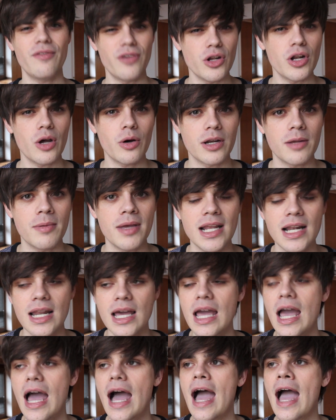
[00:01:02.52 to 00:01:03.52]
if you know what I
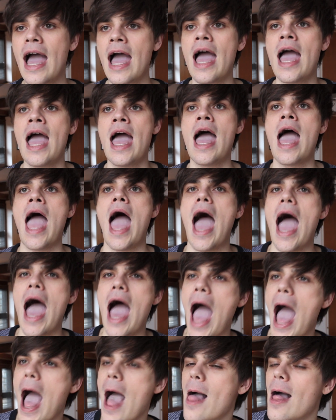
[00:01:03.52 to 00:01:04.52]
mean.
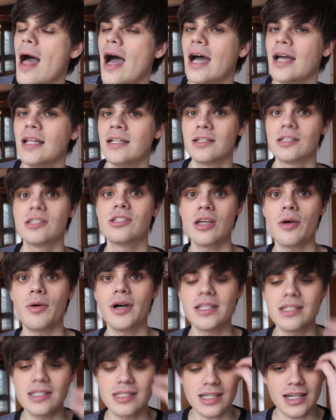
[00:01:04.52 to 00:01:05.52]
And so
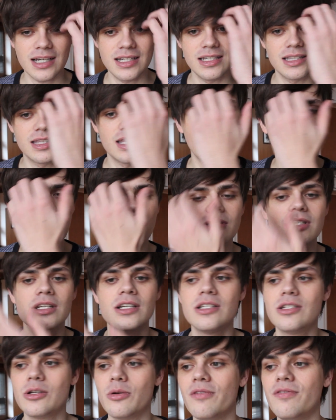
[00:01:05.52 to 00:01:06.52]
I decided that I was going
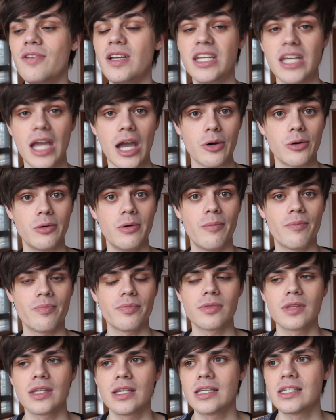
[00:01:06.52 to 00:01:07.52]
to do a video
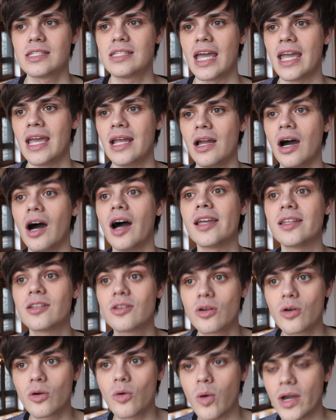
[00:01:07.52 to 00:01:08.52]
saying I
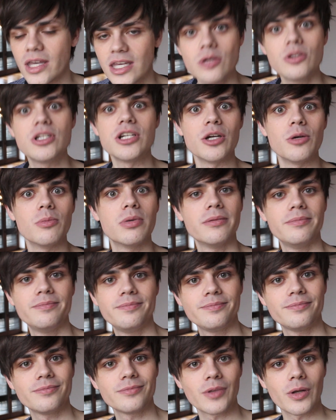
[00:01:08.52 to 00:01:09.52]
quit YouTube,
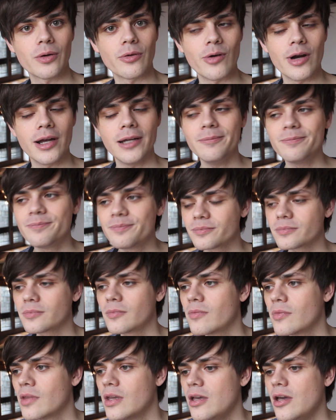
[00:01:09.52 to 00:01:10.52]
right?
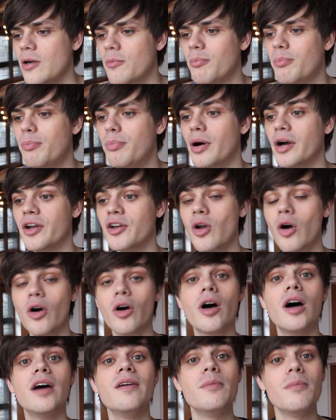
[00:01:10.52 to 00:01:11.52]
But
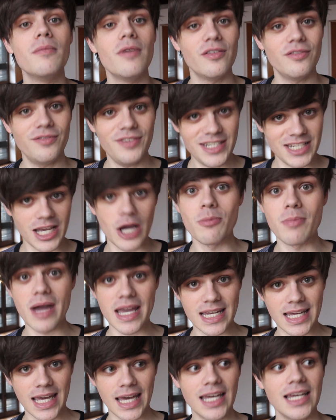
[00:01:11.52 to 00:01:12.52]
not video
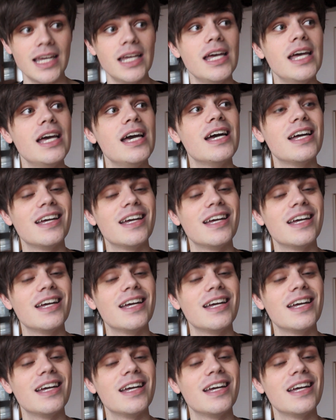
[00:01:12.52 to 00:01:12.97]
making.